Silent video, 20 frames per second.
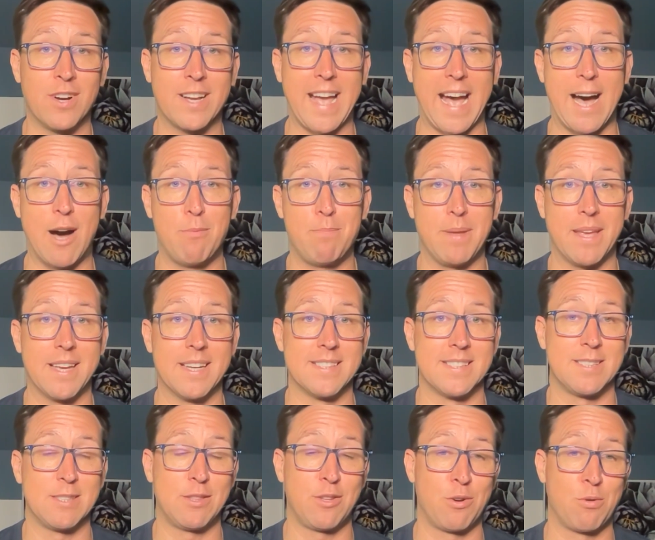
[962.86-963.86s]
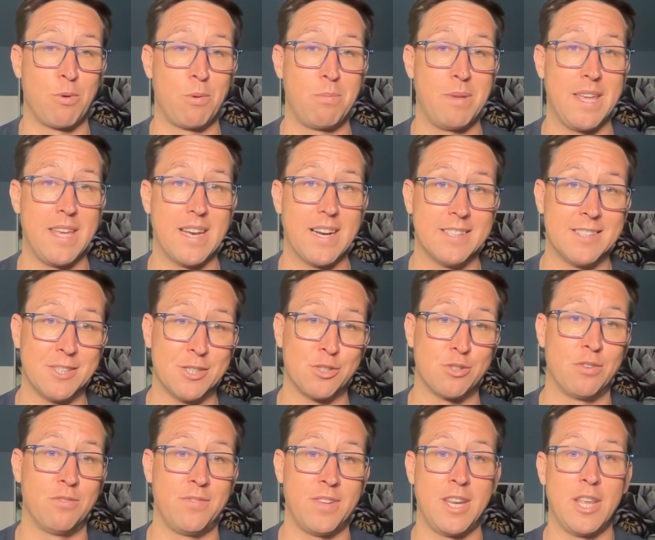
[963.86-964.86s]
out, because there will be
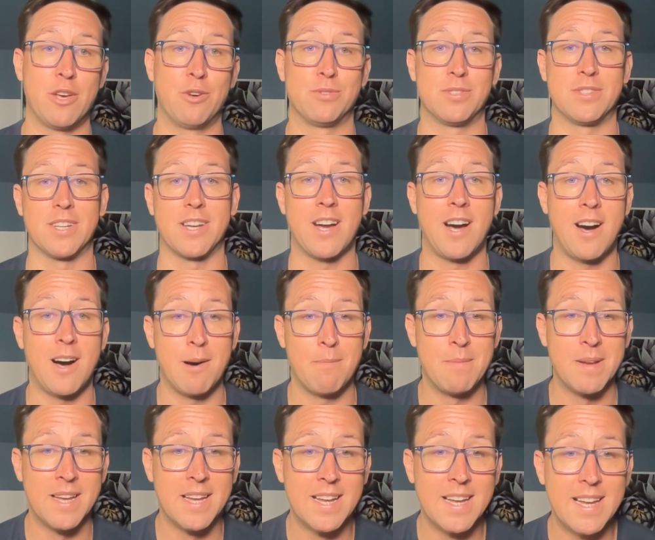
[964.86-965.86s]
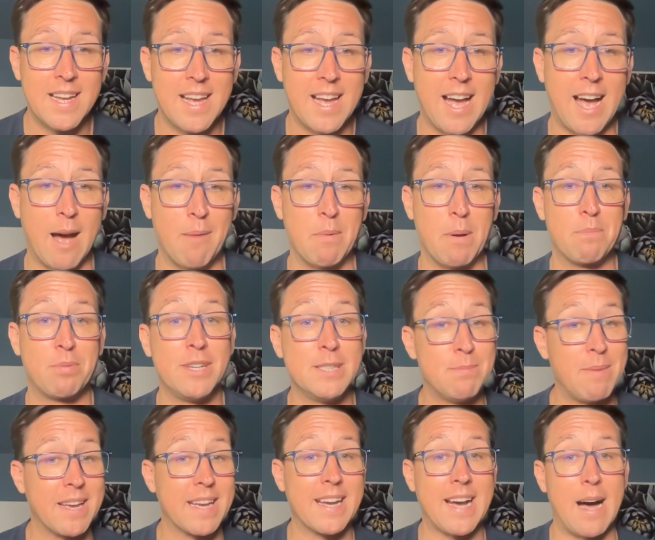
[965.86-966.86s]
additional videos to come. Please
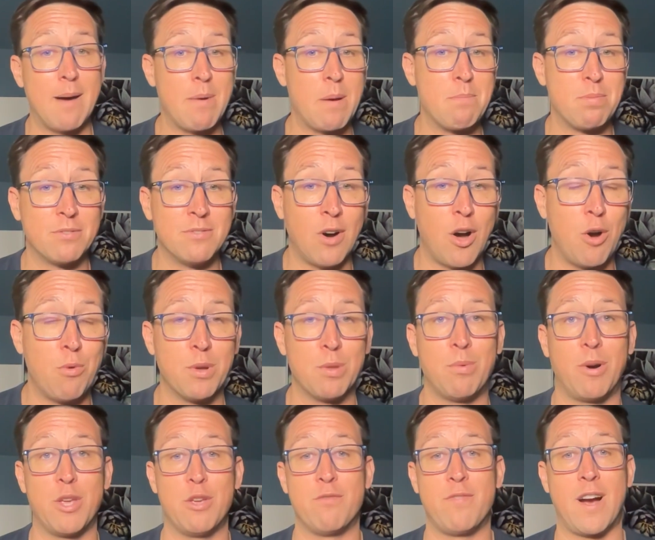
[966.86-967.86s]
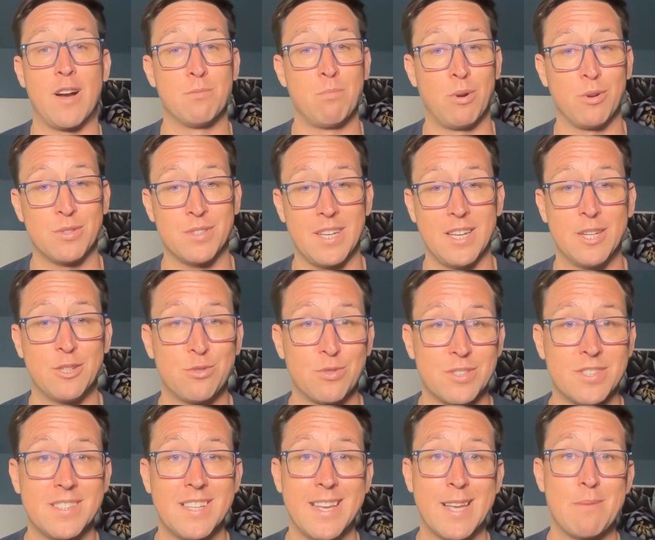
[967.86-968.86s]
make a comment below with what you found most
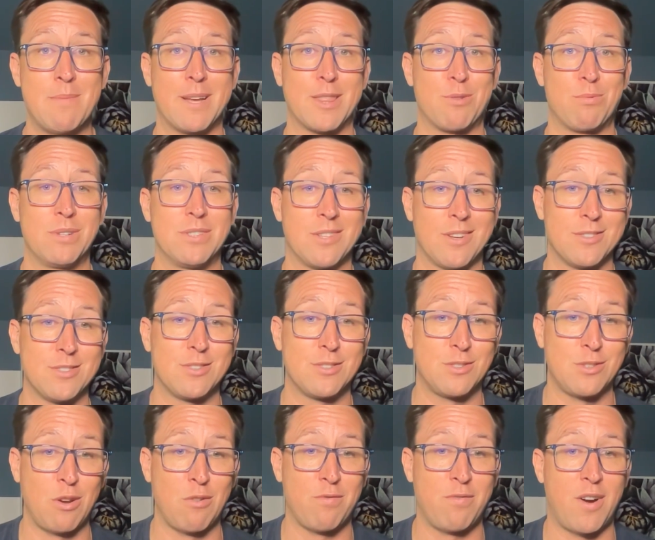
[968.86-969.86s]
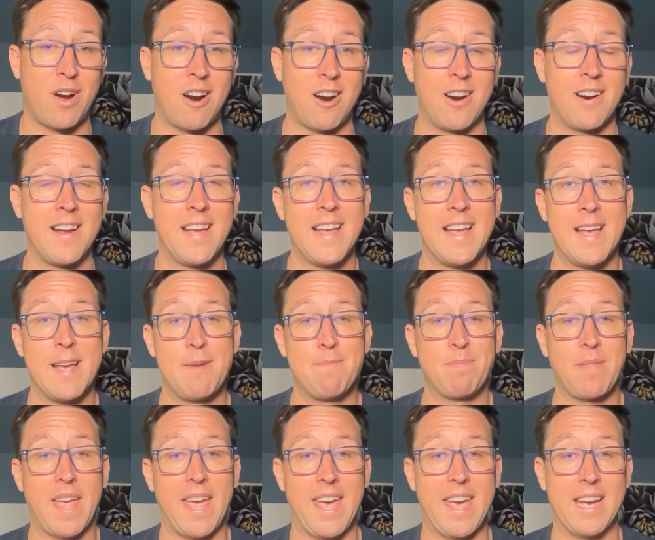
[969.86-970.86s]
interesting about the results so far.
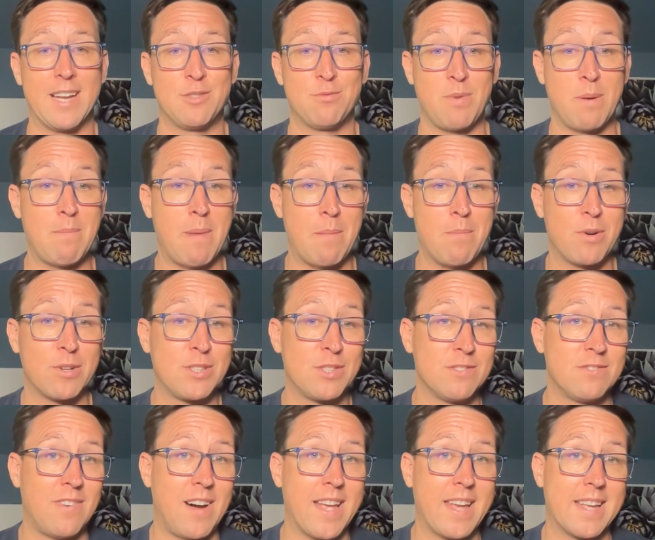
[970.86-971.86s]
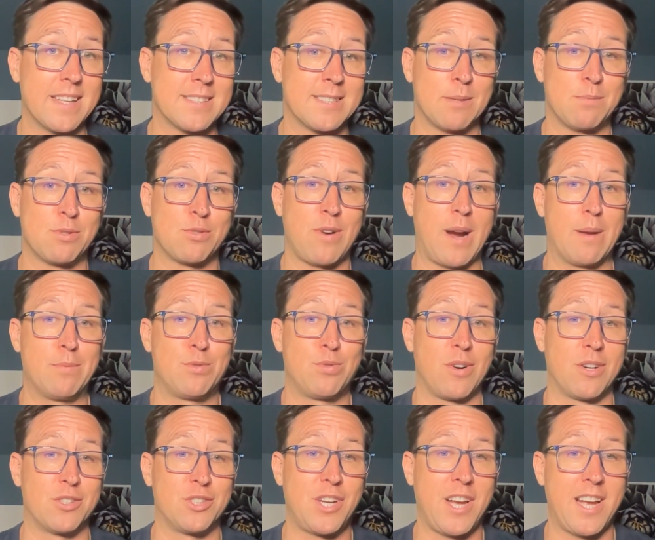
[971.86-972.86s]
And remember to like and subscribe to
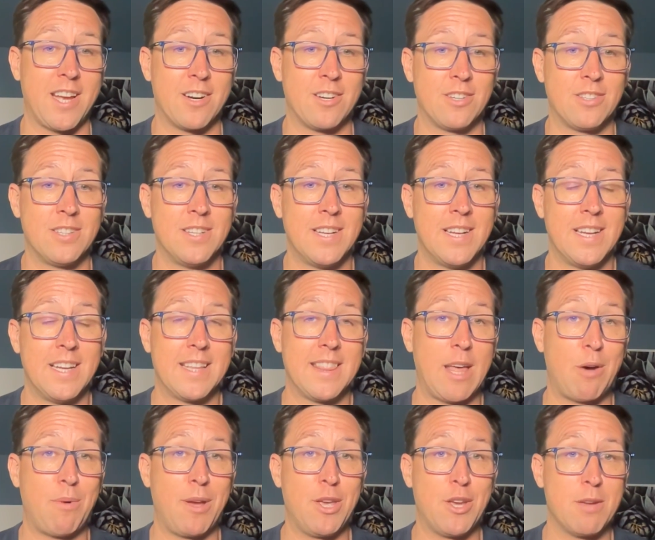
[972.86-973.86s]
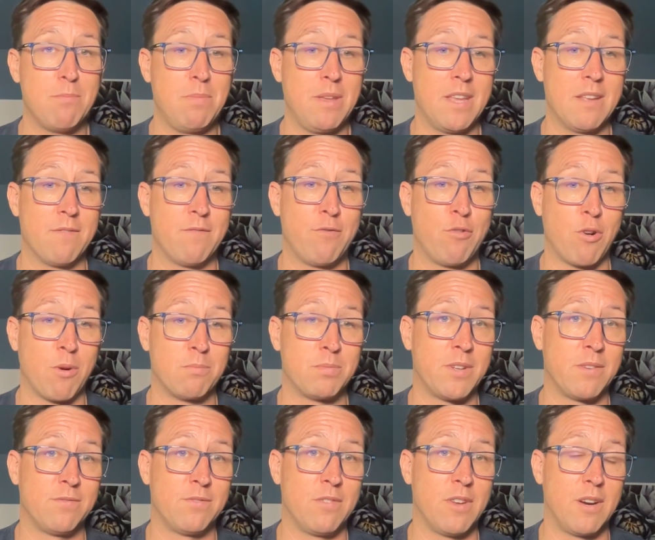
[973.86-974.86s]
our channel. That way you can be informed
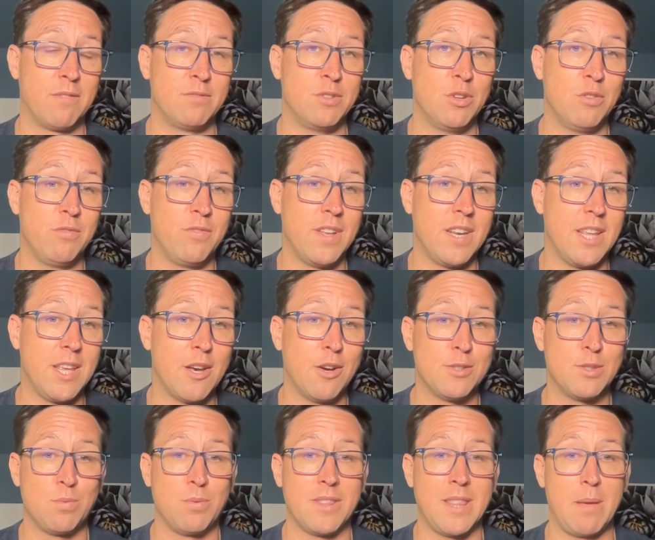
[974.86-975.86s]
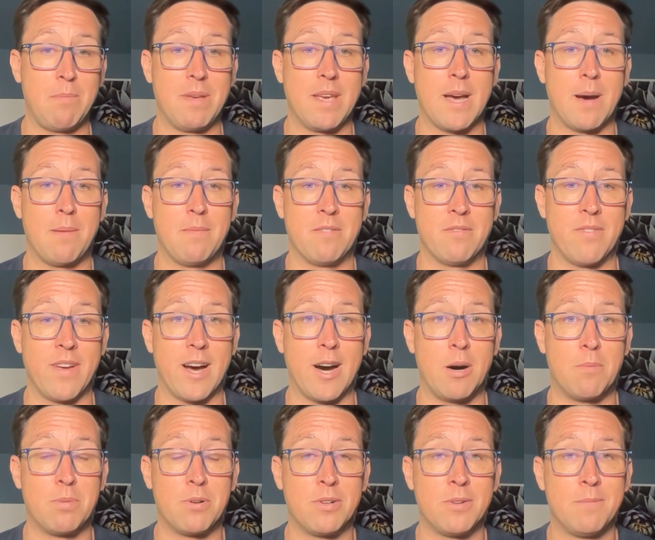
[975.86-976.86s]
of new videos when they become
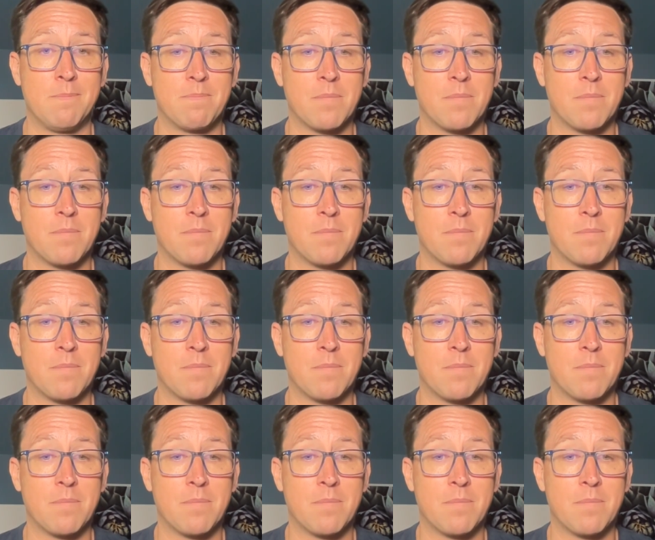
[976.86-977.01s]
available.